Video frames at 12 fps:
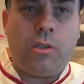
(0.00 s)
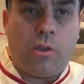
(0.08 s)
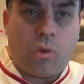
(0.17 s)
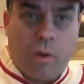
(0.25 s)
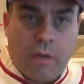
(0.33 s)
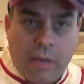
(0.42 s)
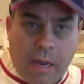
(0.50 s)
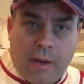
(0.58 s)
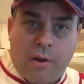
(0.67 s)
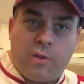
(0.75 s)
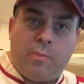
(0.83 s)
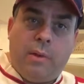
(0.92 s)
Detroit
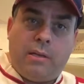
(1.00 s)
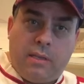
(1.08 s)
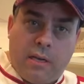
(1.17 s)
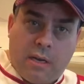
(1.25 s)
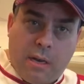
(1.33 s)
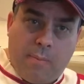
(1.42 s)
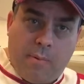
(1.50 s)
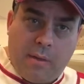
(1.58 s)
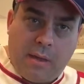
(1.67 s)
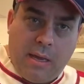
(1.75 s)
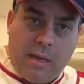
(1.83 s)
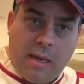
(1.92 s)
Tigers missing a couple of
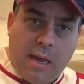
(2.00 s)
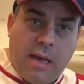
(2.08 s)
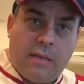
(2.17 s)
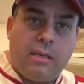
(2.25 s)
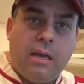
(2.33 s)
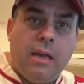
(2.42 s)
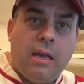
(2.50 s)
the key guys,